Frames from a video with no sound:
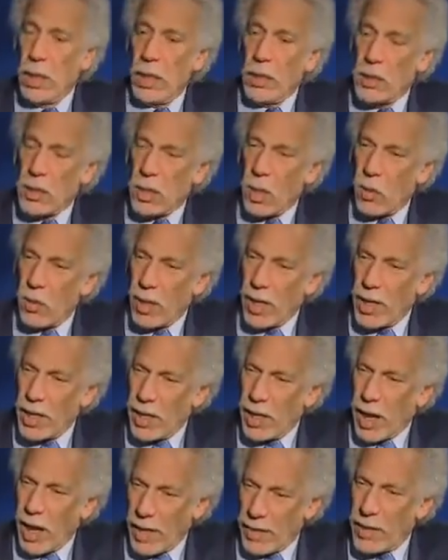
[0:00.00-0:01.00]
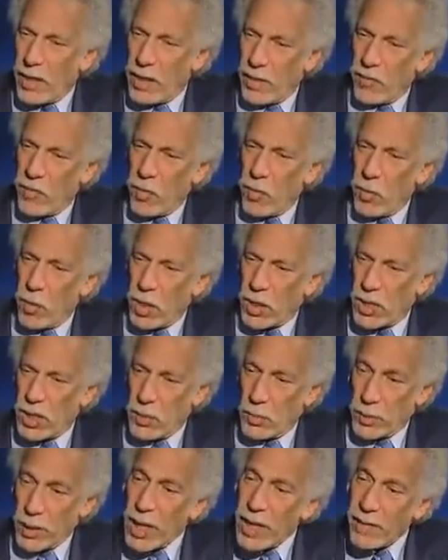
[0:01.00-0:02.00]
So I think if you
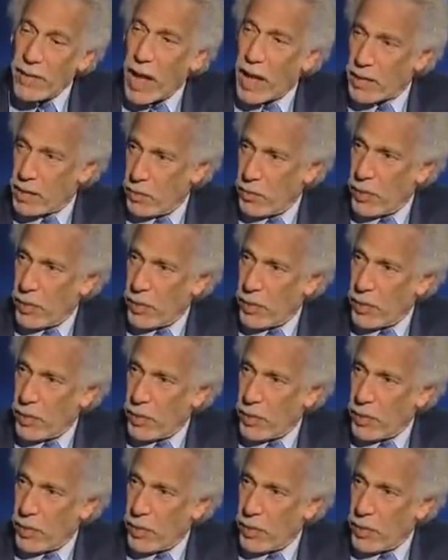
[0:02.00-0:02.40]
explain that to